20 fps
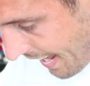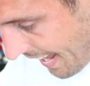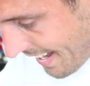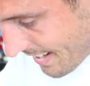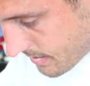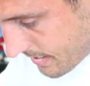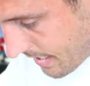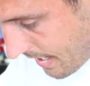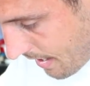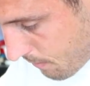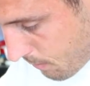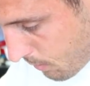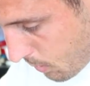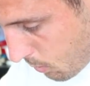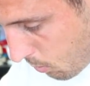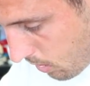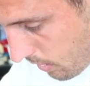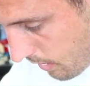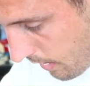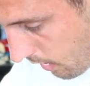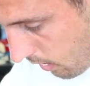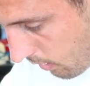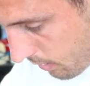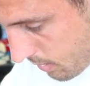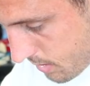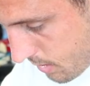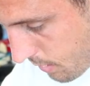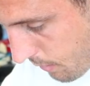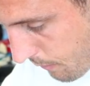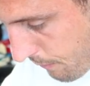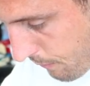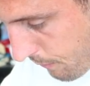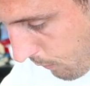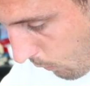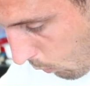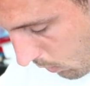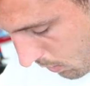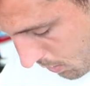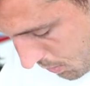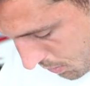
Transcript: as everyone else for